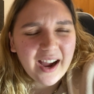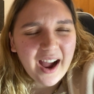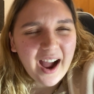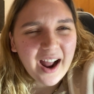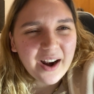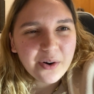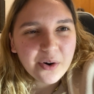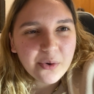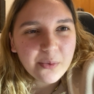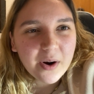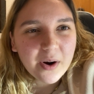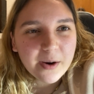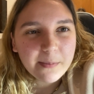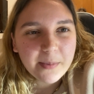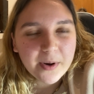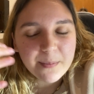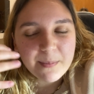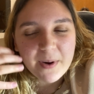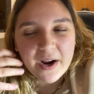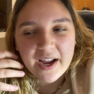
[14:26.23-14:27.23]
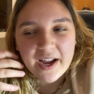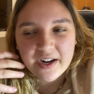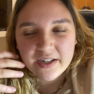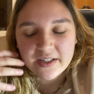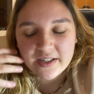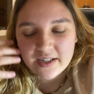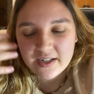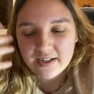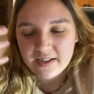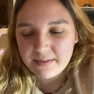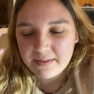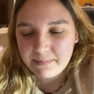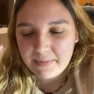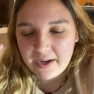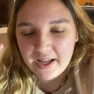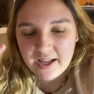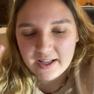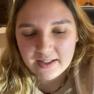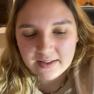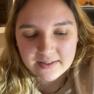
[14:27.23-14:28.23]
i don't know why but my hair my
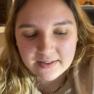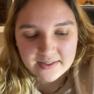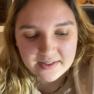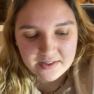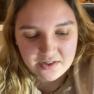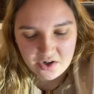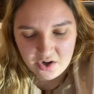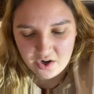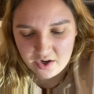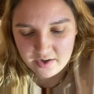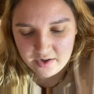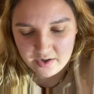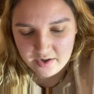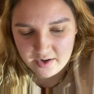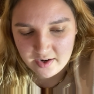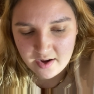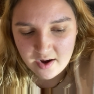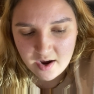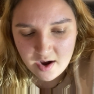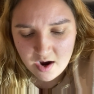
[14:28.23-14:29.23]
head started